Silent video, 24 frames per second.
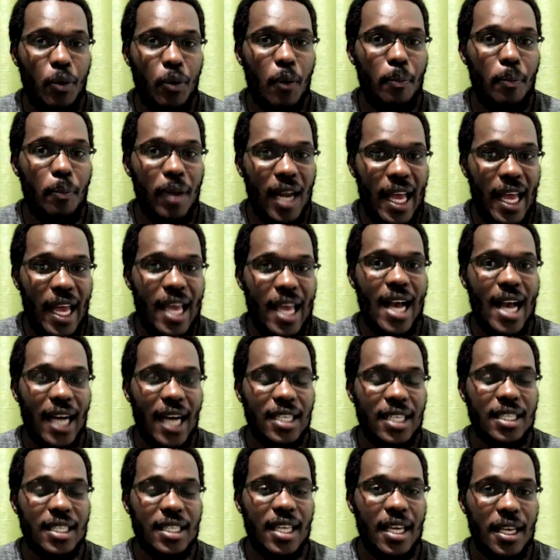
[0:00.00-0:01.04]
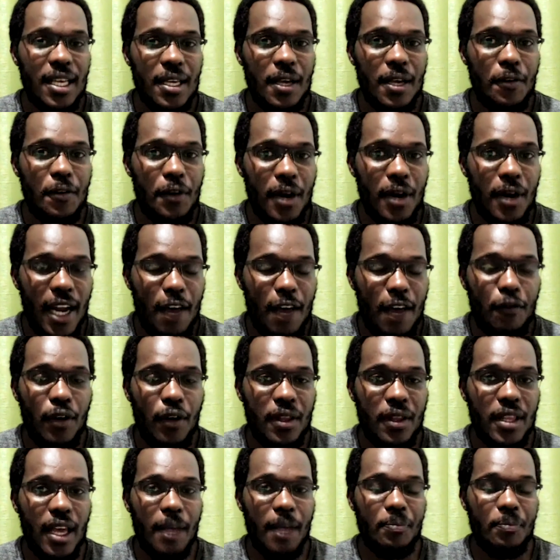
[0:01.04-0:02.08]
playing at the level,
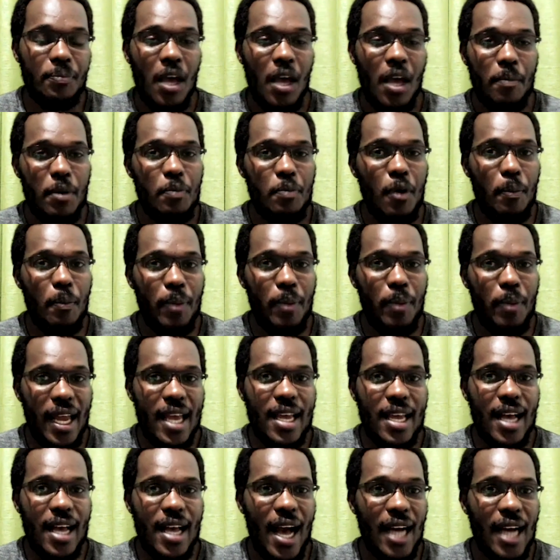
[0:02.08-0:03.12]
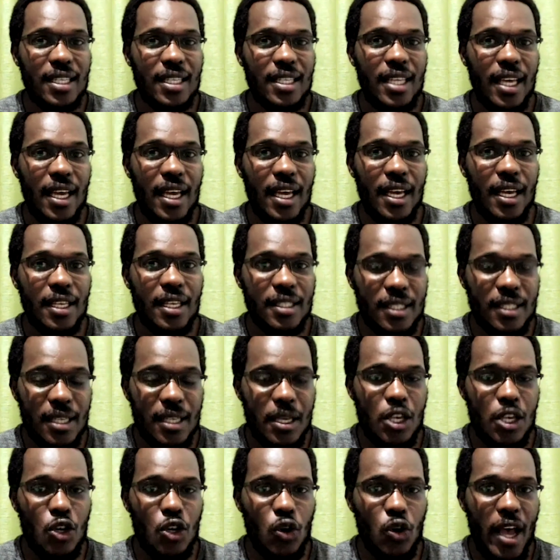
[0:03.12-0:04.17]
people playing at the, you
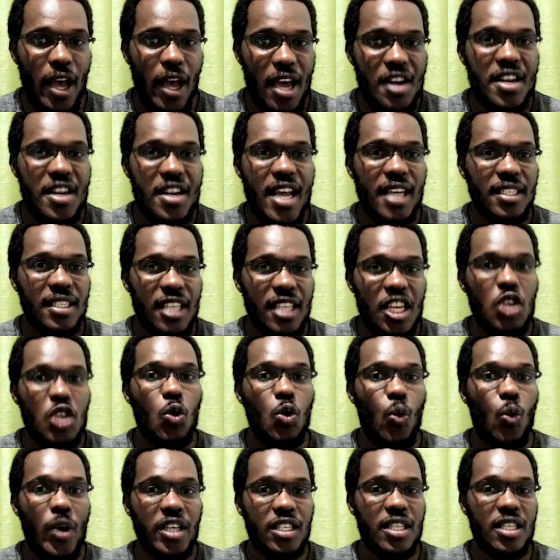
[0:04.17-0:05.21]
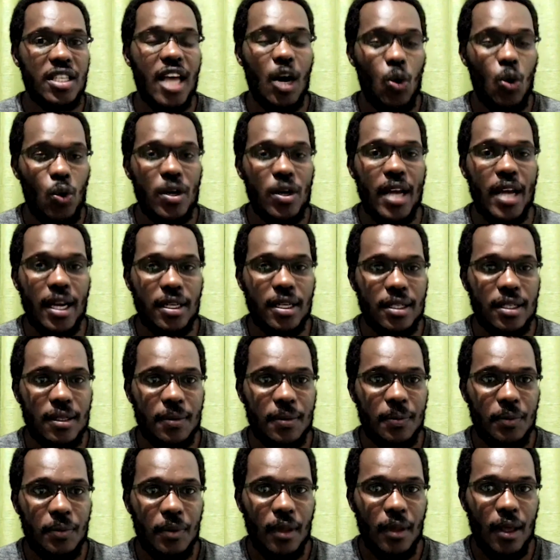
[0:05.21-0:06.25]
know, areas in which they are good at.
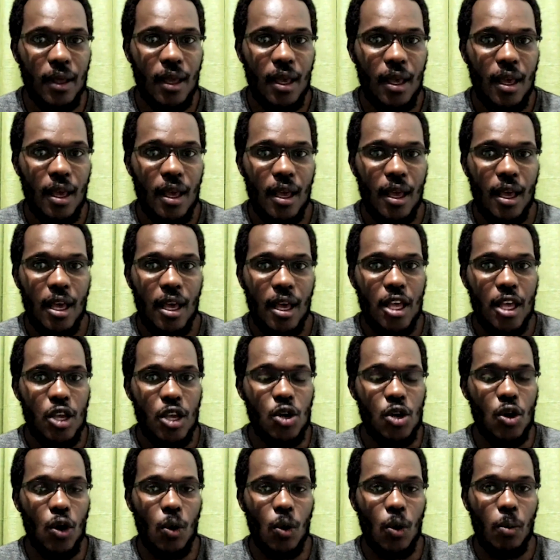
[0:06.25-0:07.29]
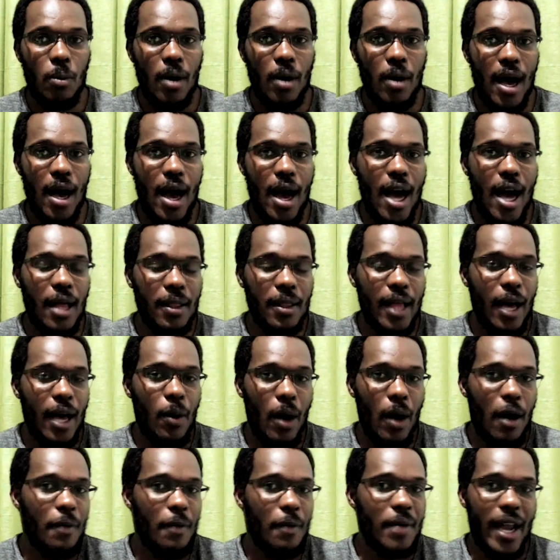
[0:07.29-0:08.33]
You know,
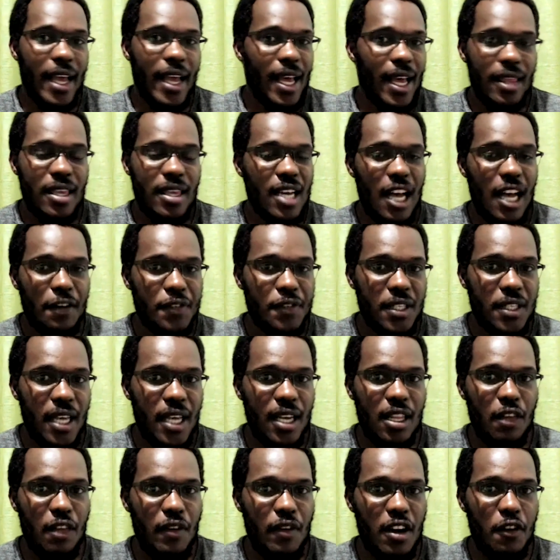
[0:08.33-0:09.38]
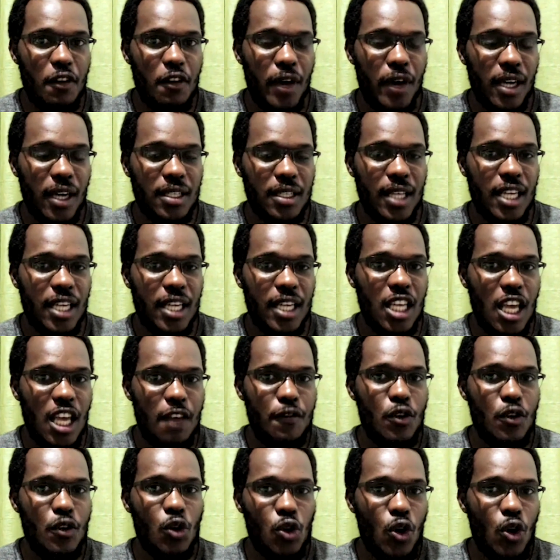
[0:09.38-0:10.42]
like I think I've said the very fact that if you
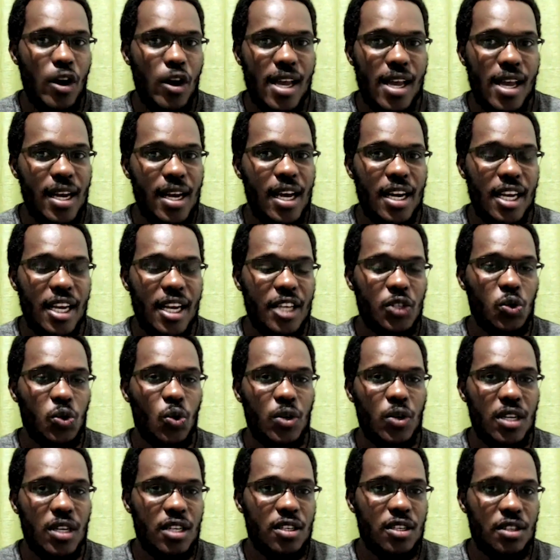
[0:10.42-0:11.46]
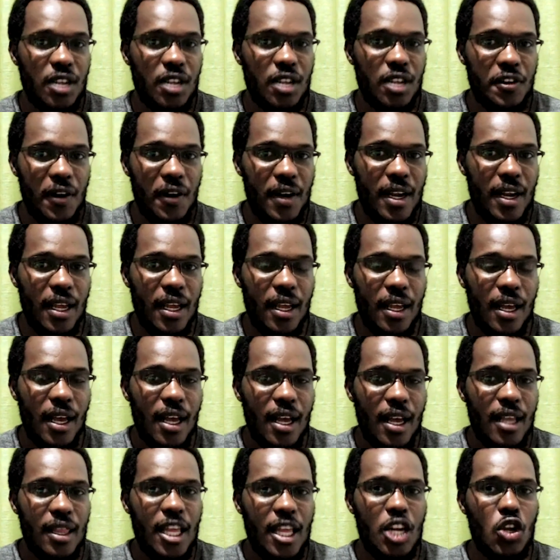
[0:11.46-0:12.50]
know Hillary is good in treasury,
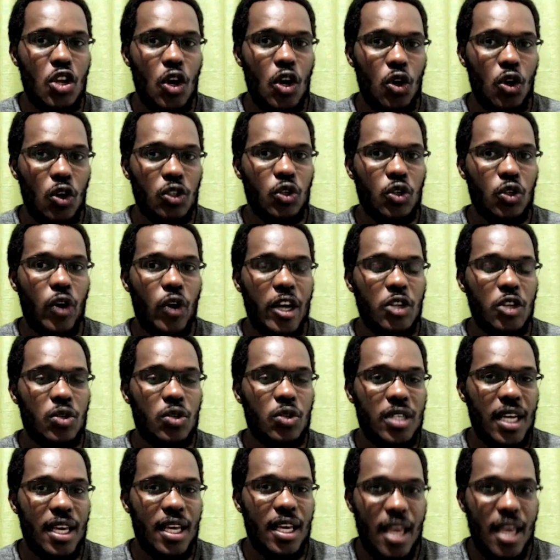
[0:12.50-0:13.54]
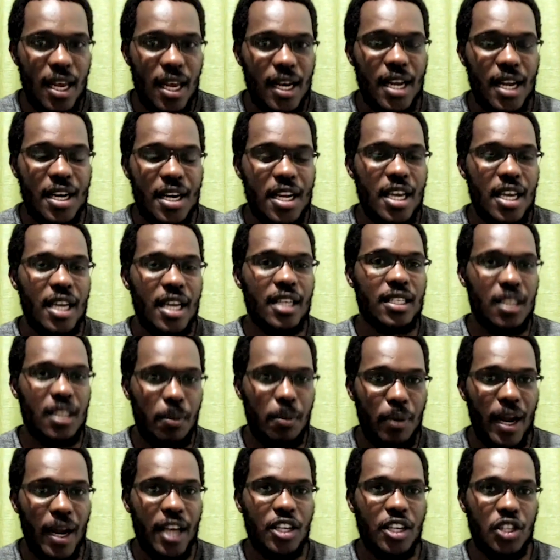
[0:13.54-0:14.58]
then you're not going to take Hillary in
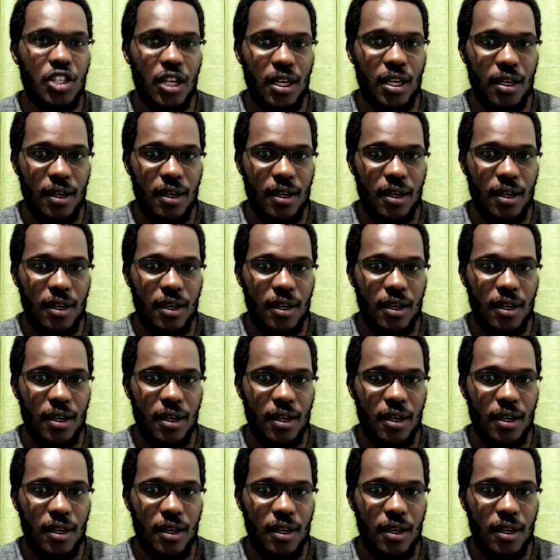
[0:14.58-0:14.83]
supply chain.